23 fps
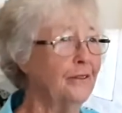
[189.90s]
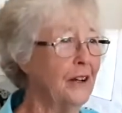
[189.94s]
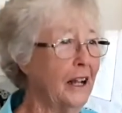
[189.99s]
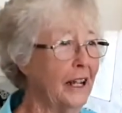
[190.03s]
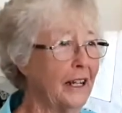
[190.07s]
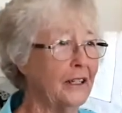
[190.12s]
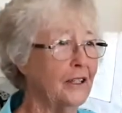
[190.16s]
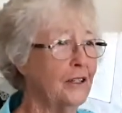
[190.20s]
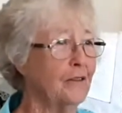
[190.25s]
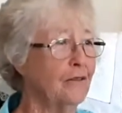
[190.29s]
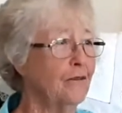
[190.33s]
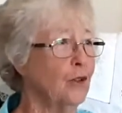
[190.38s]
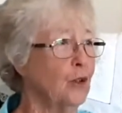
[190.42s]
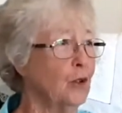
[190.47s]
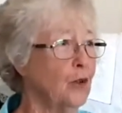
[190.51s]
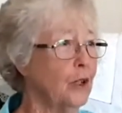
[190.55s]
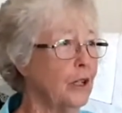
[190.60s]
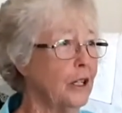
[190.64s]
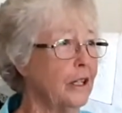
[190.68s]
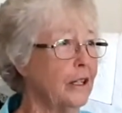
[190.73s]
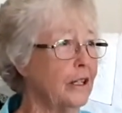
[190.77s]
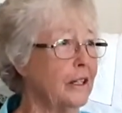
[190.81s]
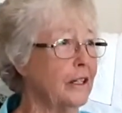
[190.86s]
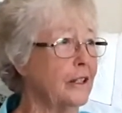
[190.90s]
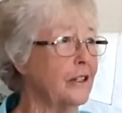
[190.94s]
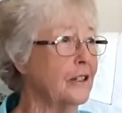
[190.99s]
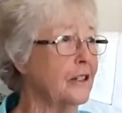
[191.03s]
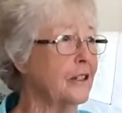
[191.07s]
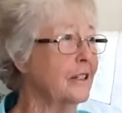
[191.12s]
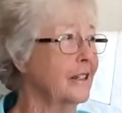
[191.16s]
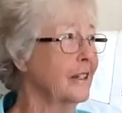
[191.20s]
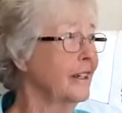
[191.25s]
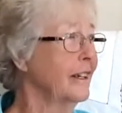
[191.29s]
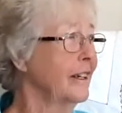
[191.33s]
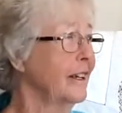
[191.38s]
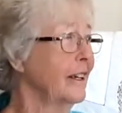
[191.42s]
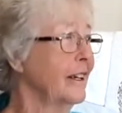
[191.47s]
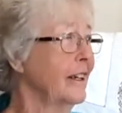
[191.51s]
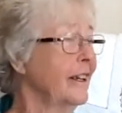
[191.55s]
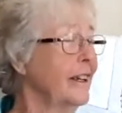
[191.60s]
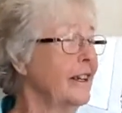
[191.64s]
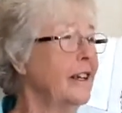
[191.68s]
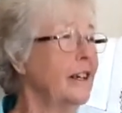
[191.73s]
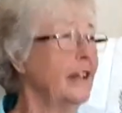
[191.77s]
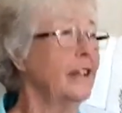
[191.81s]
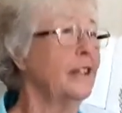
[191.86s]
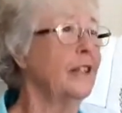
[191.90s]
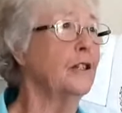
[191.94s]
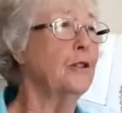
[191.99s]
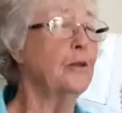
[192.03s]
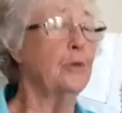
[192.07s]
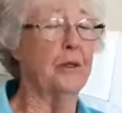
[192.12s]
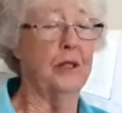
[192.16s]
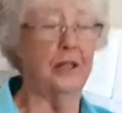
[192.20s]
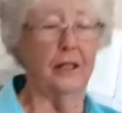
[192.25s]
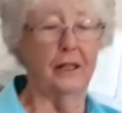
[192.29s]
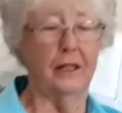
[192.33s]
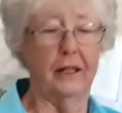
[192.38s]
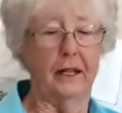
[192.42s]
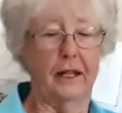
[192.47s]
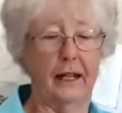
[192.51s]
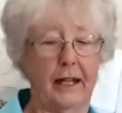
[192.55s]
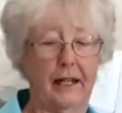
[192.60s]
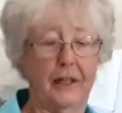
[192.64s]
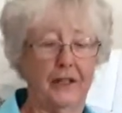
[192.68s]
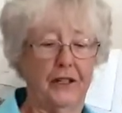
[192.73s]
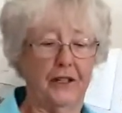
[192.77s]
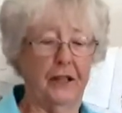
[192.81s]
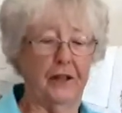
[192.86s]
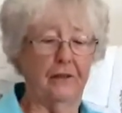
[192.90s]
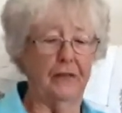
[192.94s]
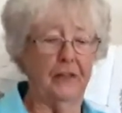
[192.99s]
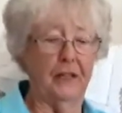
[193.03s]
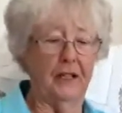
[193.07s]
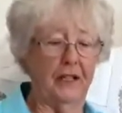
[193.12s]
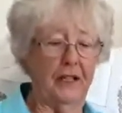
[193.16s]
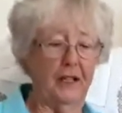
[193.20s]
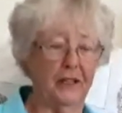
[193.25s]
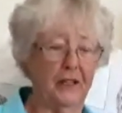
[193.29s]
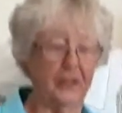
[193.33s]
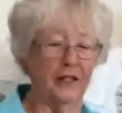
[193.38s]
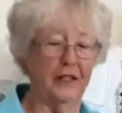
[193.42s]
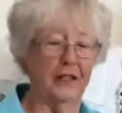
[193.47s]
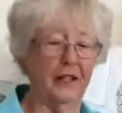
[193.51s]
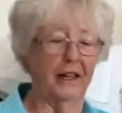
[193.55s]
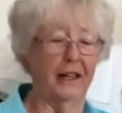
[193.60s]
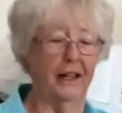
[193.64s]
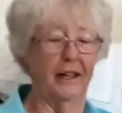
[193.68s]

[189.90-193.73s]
next 40 years. This was in the late 70s.